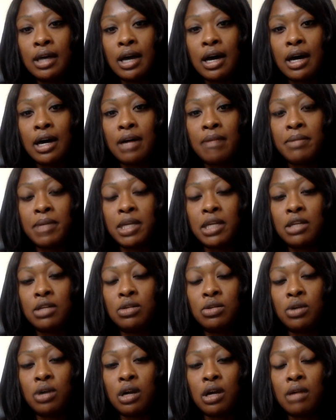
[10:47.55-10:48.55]
and
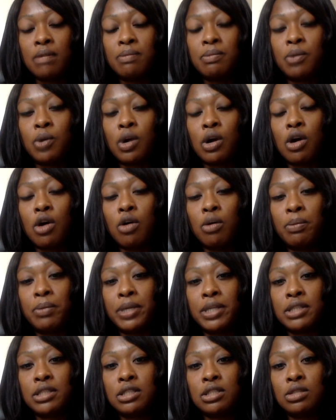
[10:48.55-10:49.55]
who are more
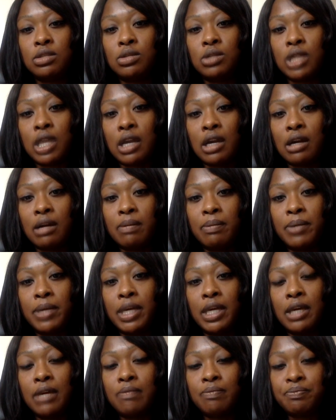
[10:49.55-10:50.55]
open to
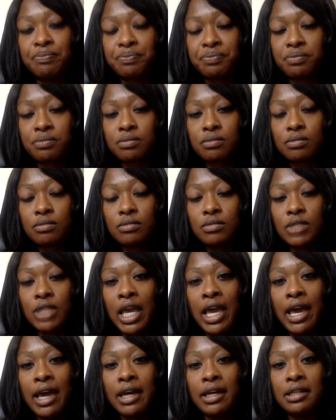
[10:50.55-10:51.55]
therapy
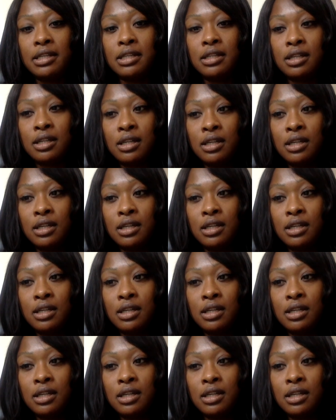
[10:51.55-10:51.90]
and